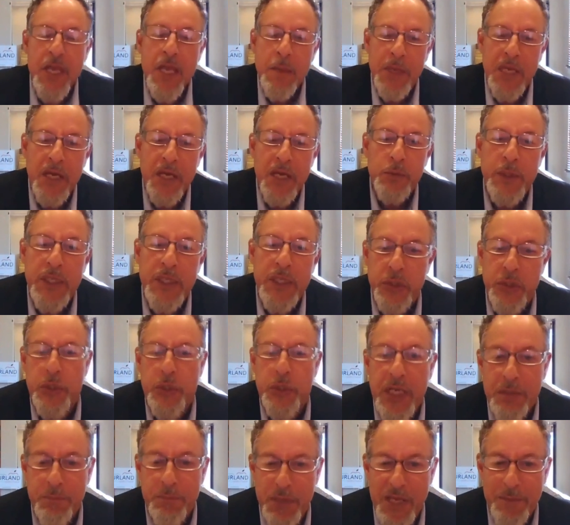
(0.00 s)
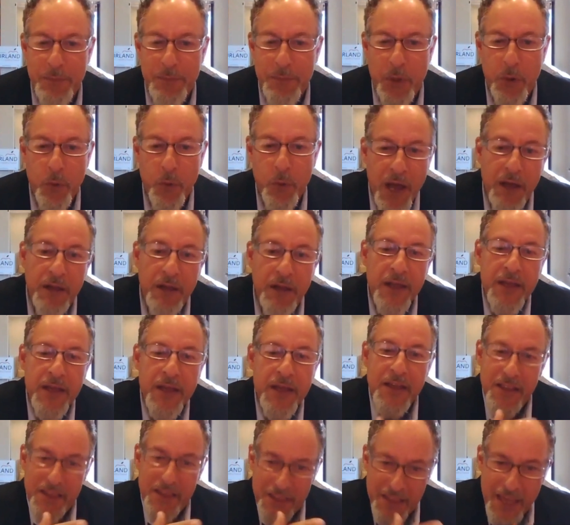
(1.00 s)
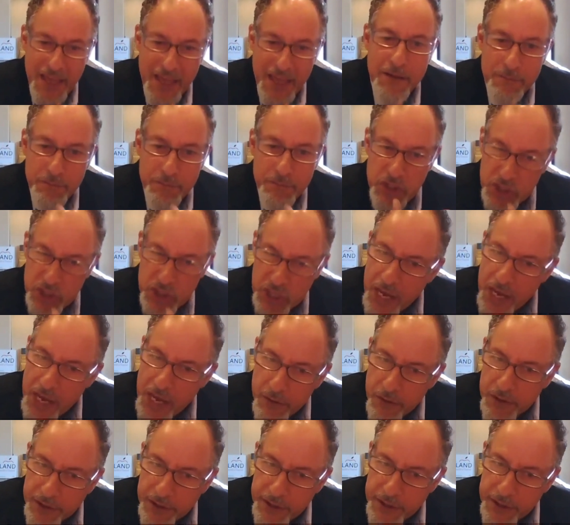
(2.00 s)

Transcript: because we treated people well. They generally